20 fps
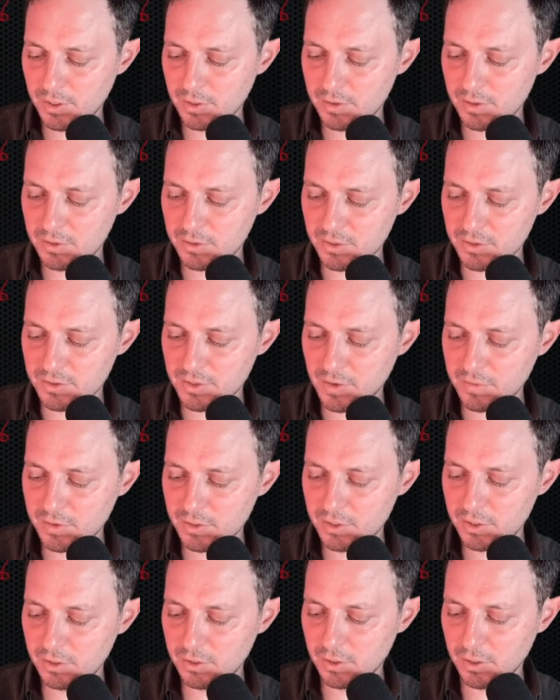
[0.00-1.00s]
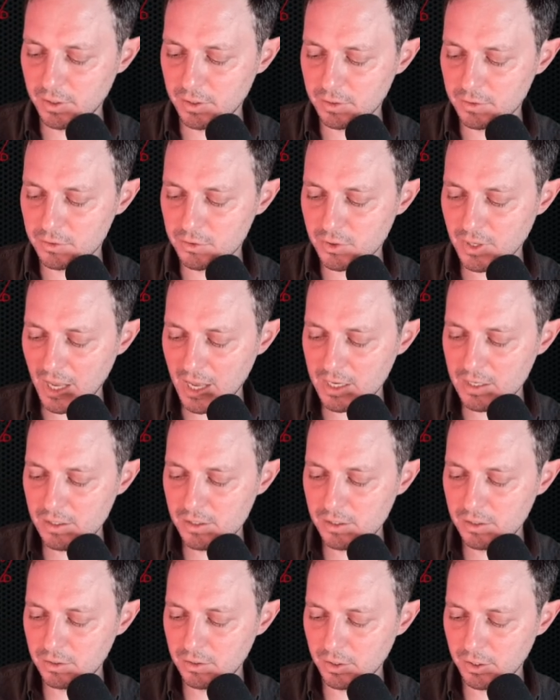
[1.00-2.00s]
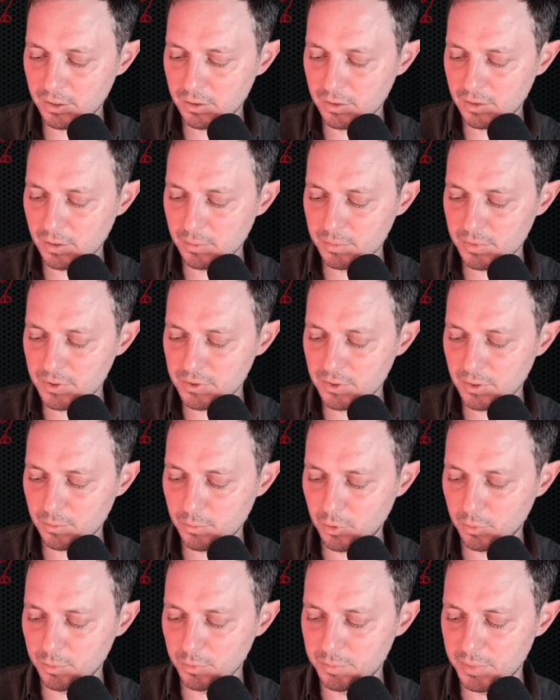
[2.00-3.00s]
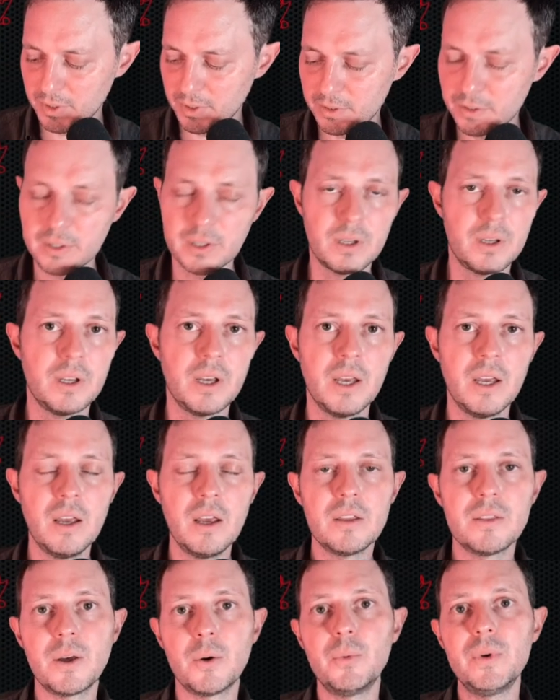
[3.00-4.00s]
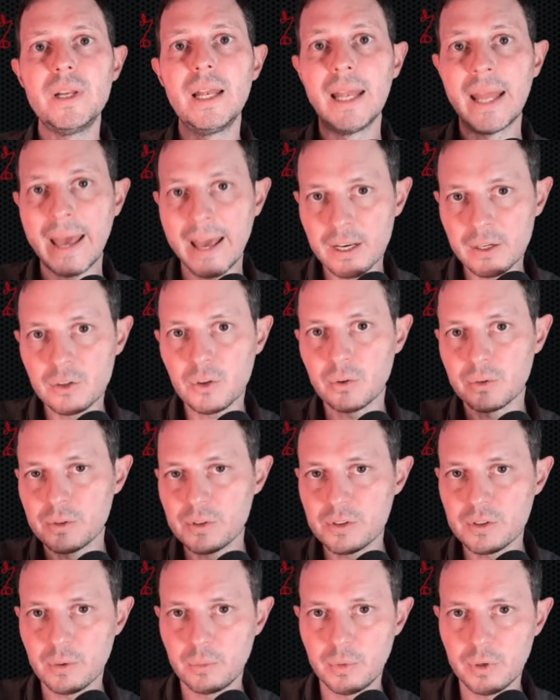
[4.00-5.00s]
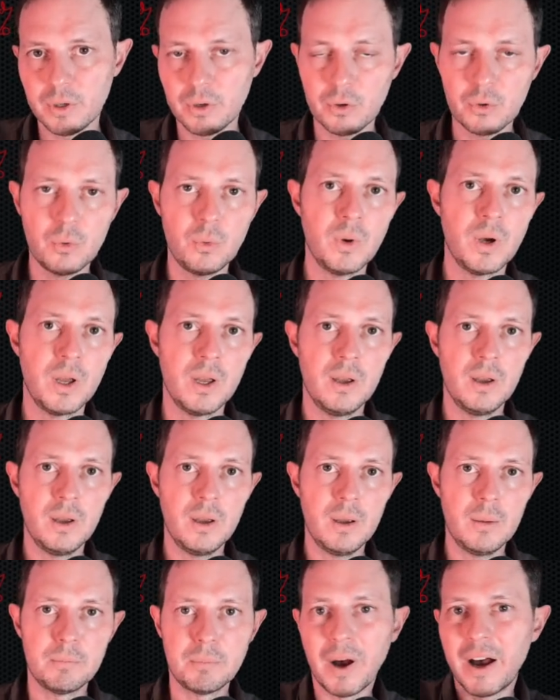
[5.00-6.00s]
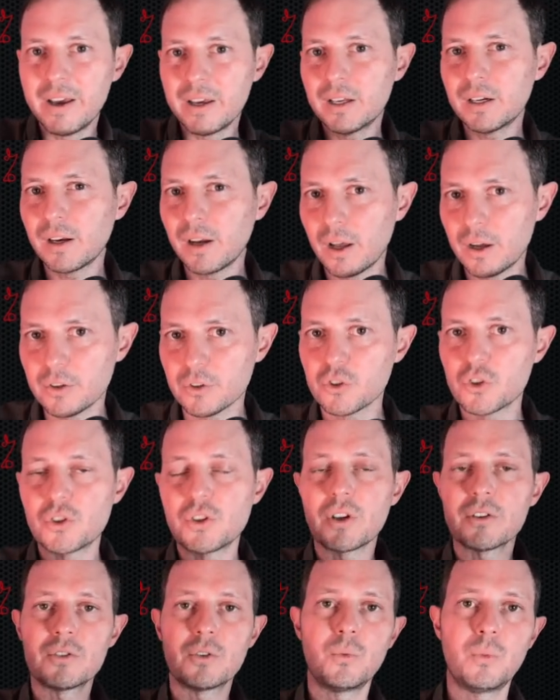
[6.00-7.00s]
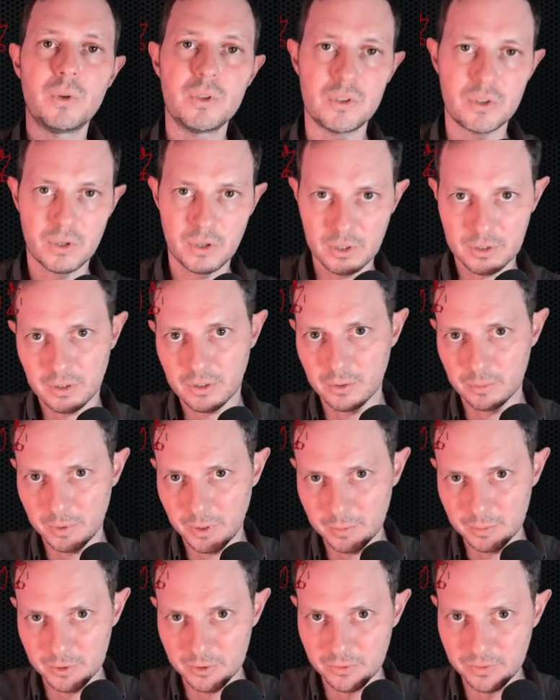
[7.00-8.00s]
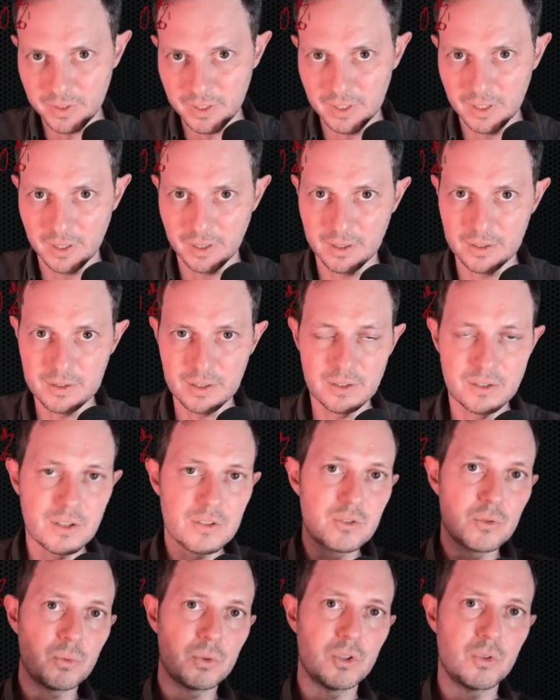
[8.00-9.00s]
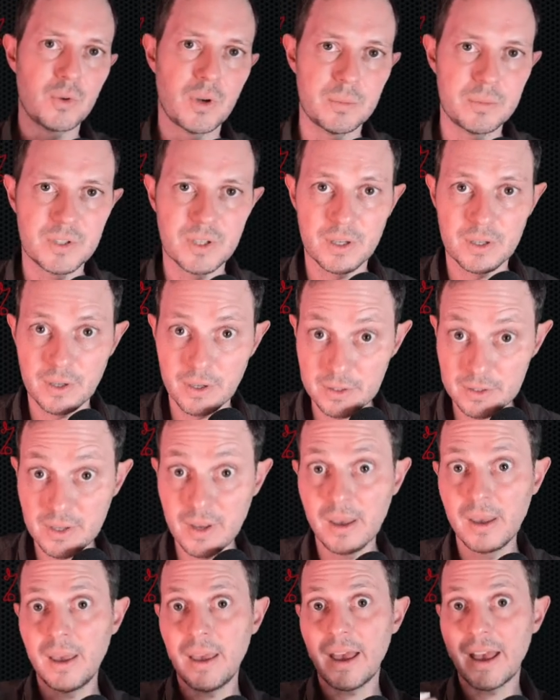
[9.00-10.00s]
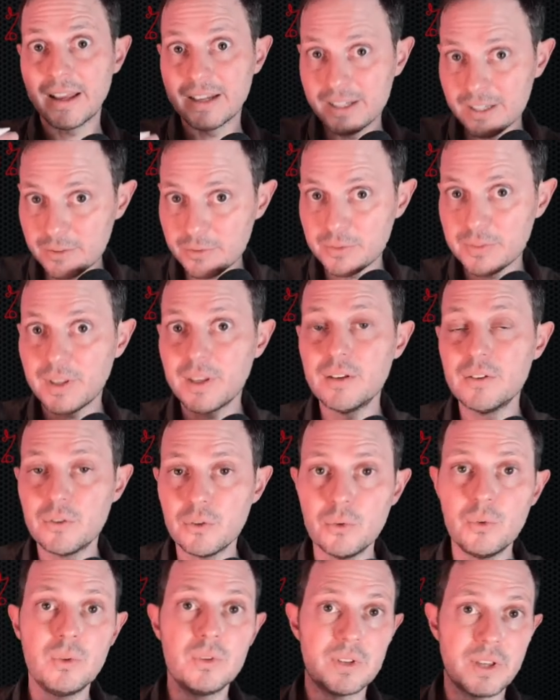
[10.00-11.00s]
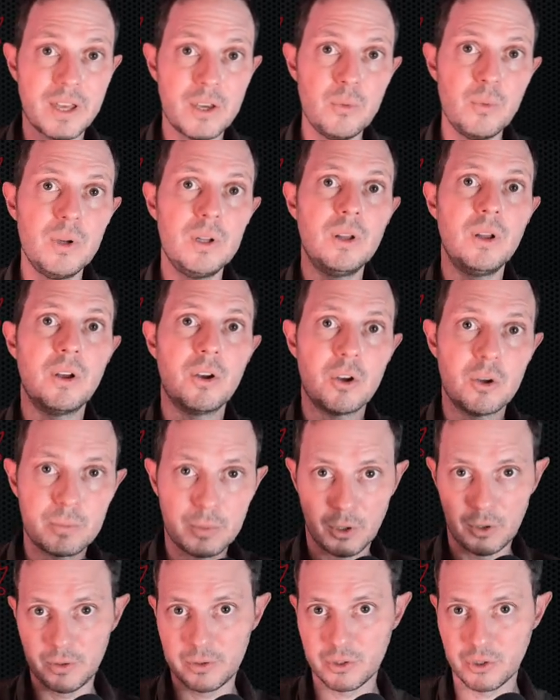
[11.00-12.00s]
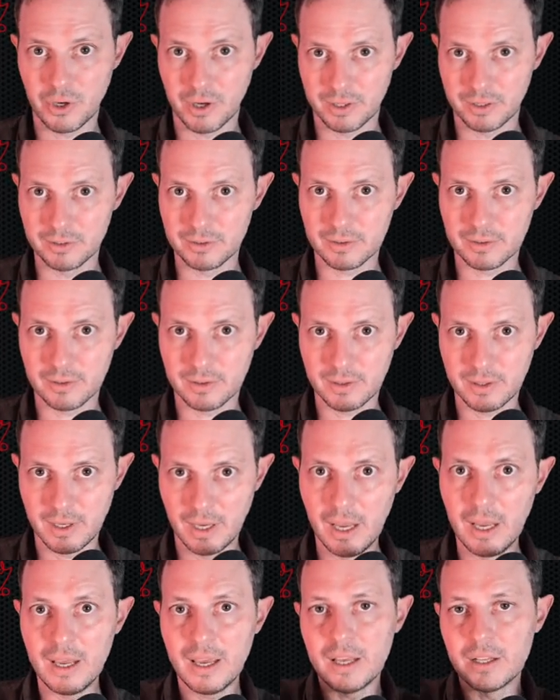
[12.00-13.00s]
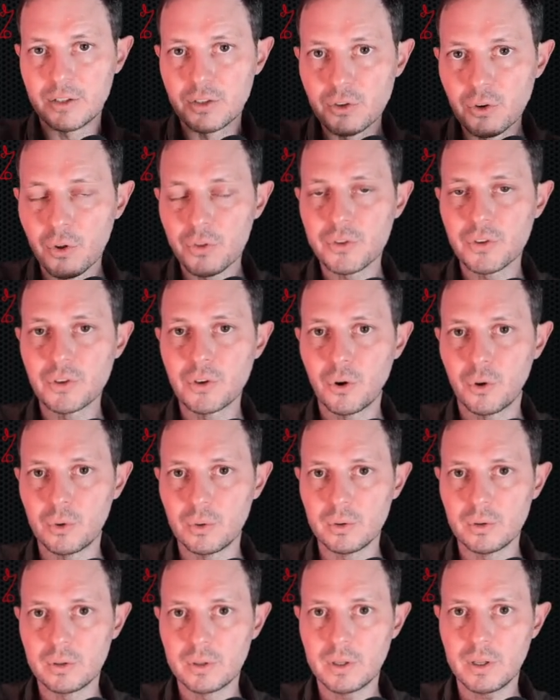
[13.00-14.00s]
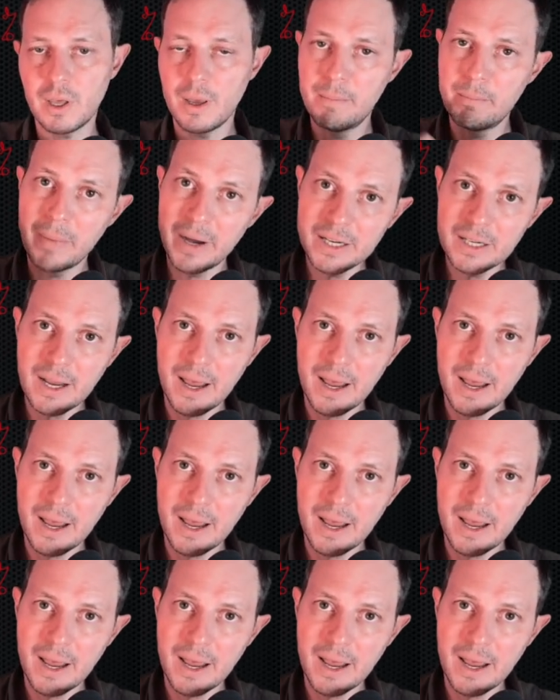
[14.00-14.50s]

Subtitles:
there's a 79 to 89% probability that we land on someone who, by and large, doesn't want to hurt other people's feelings and doesn't want to upset us. And if they do, they will apologize. It's not the goal. It might